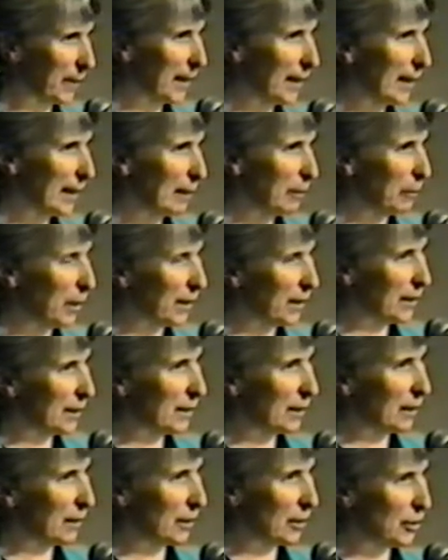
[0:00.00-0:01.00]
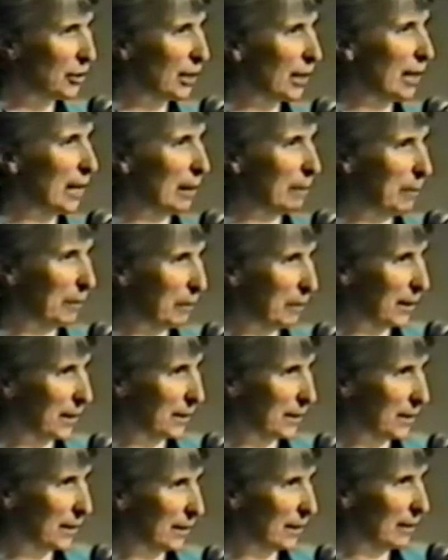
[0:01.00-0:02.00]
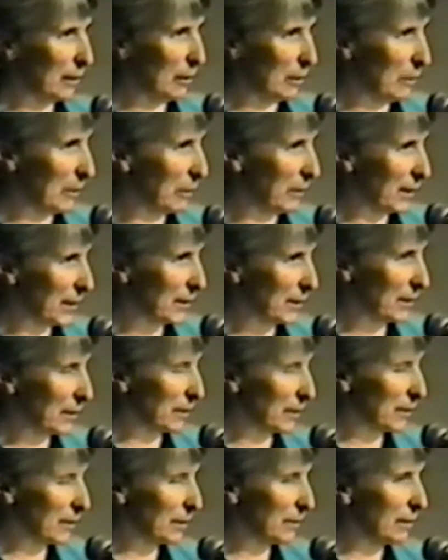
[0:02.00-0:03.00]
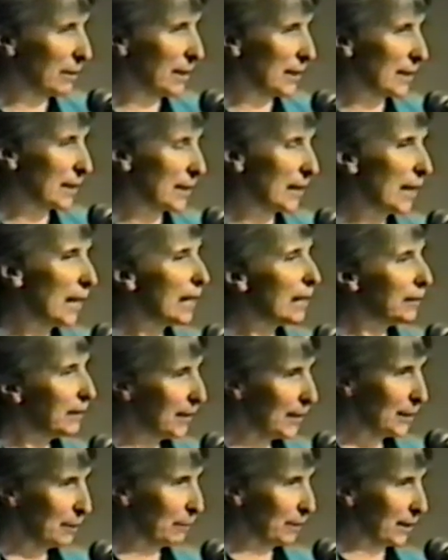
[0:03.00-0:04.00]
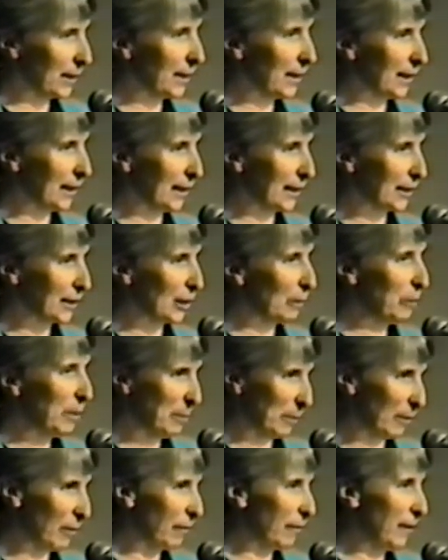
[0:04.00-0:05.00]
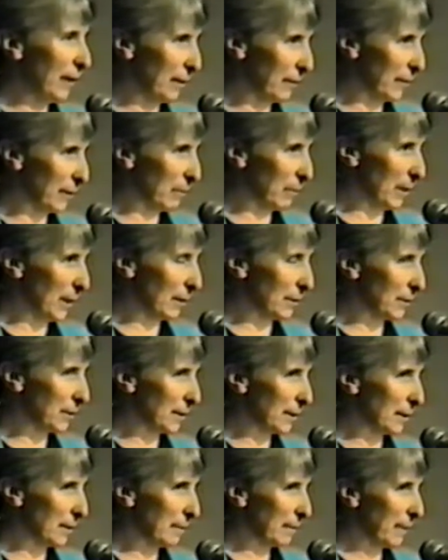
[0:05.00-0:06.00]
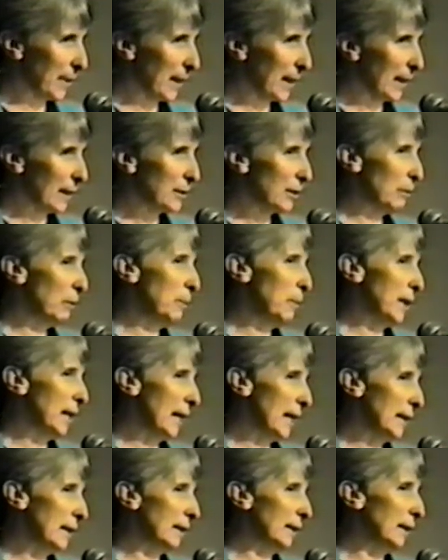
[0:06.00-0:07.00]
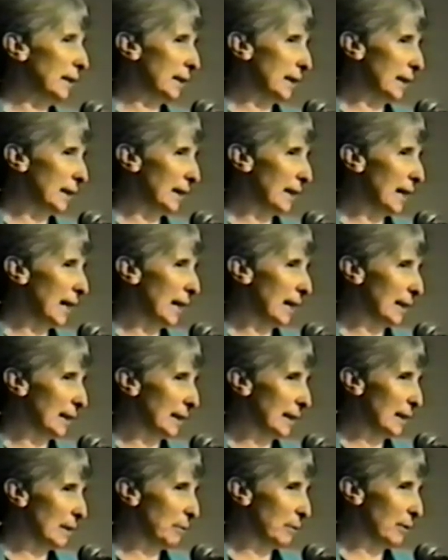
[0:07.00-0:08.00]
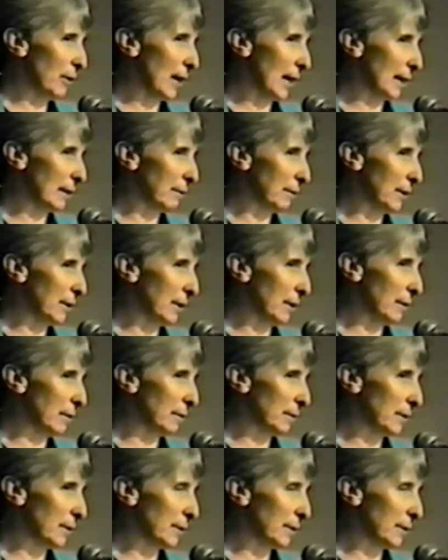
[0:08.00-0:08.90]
whether it's on the job or whether it's at home or whether it's on the streets, these were the things that people felt the most. So we began to look at that and keep track of those.